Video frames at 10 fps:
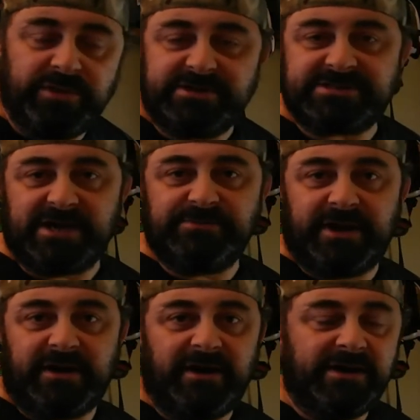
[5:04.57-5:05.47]
that's out
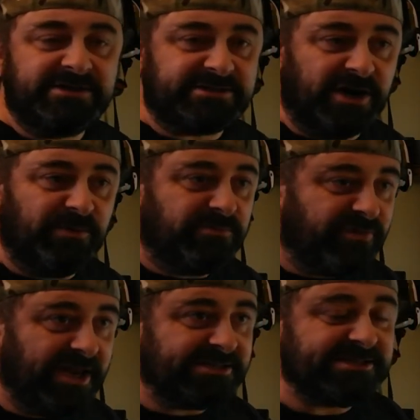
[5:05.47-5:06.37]
there. So
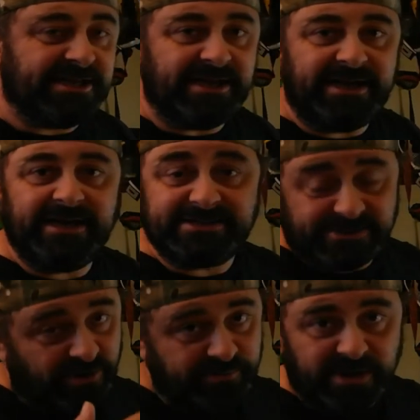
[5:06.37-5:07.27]
realistically, it's
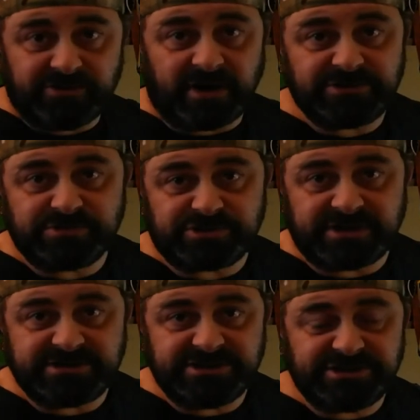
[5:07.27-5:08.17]
got to be a gradual
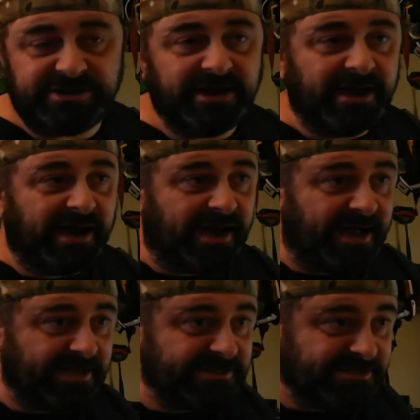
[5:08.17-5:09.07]
transition,
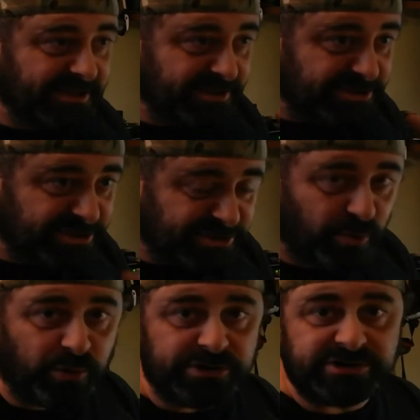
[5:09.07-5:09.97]
and the
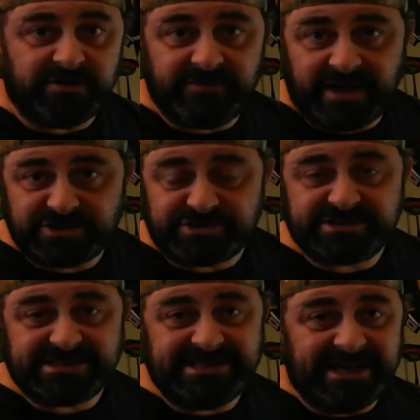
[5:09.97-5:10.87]
storage of
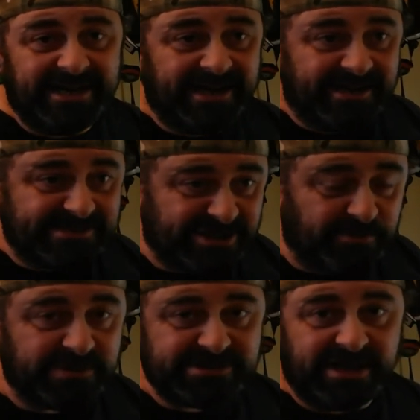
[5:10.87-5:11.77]
electricity,
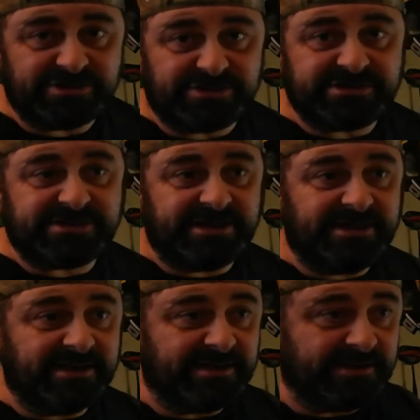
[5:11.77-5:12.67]
surplus
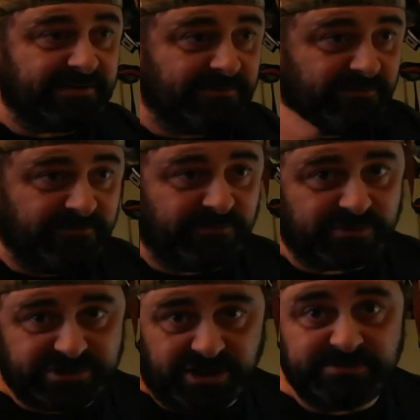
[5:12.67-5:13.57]
electricity, for
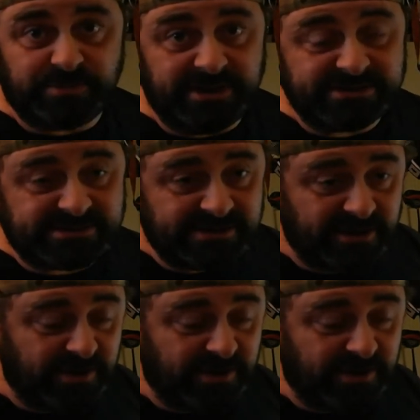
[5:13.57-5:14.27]
times when it's